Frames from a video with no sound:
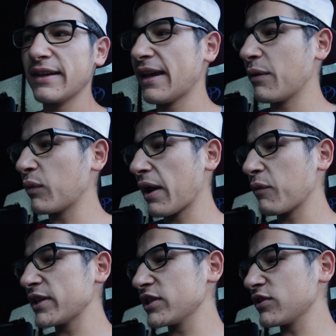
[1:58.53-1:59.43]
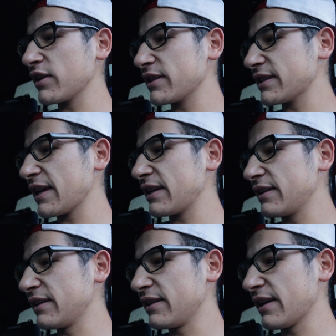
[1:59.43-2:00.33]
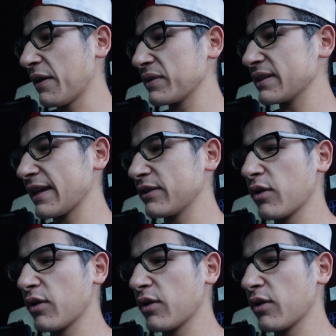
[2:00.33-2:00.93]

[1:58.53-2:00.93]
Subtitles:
and when I registered, it said there was like